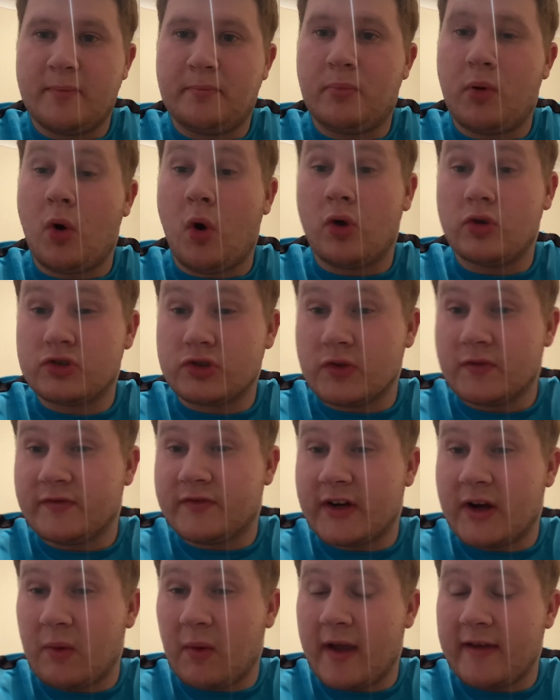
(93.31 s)
put
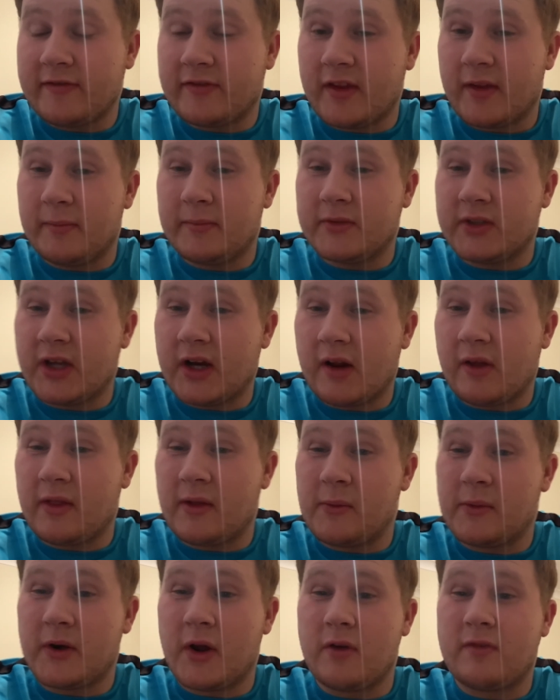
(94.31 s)
something away for them. You know,
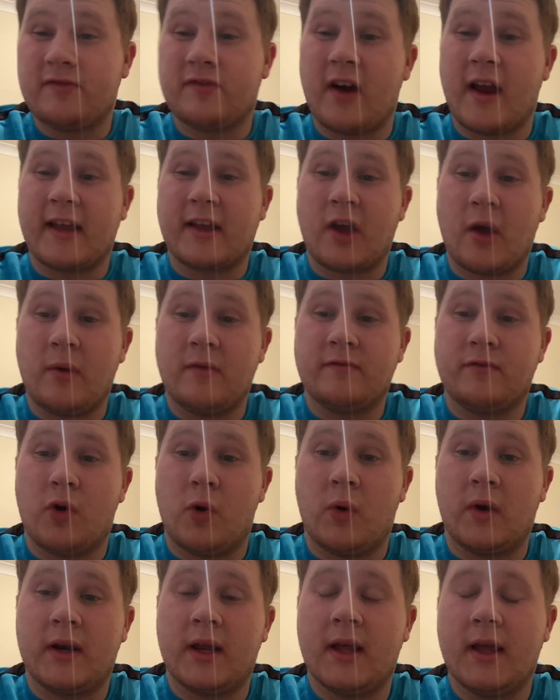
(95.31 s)
there were no threat going forward.